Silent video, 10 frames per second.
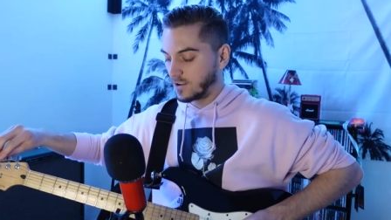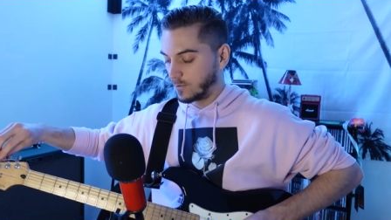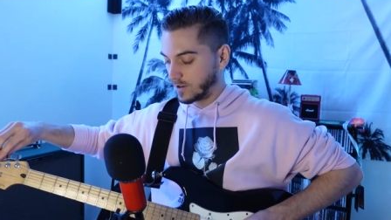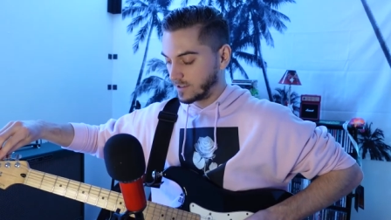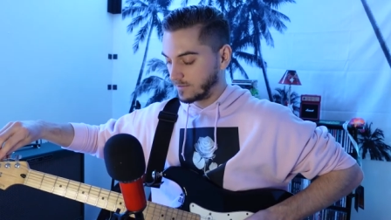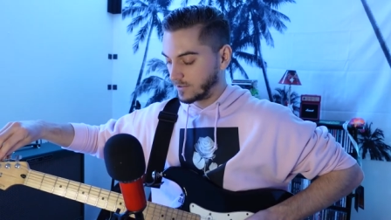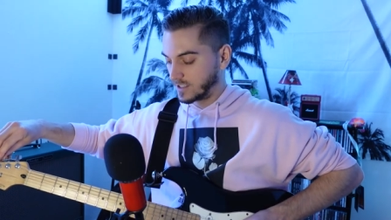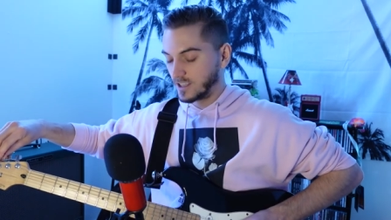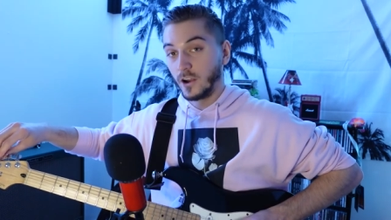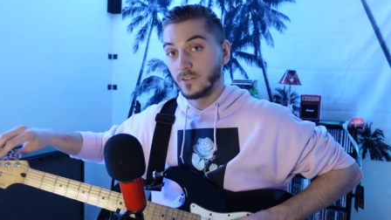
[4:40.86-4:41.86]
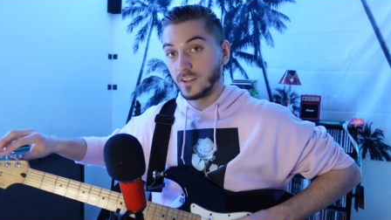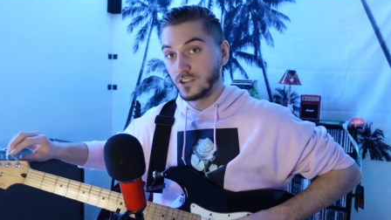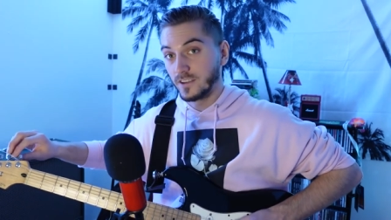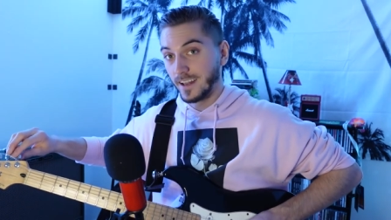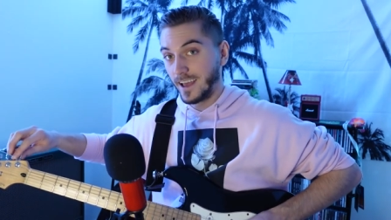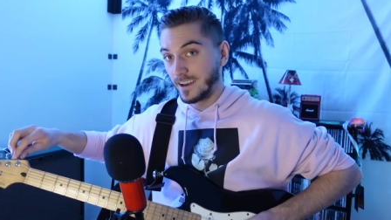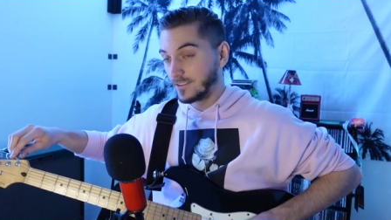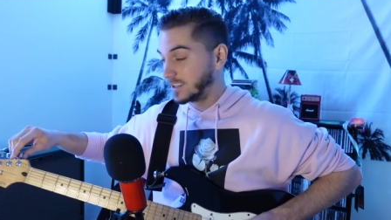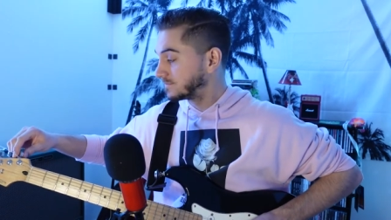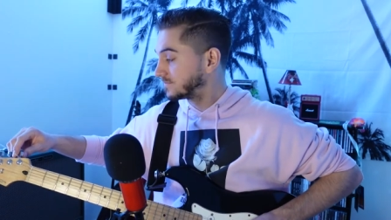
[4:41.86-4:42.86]
so worth it for the tone that you get
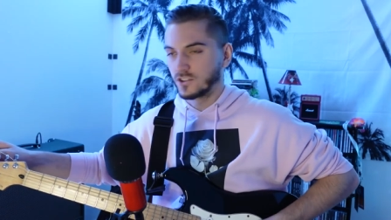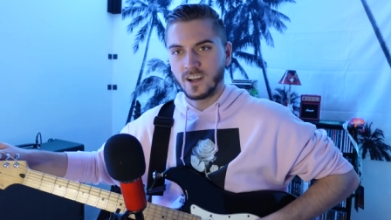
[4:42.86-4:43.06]
out of it.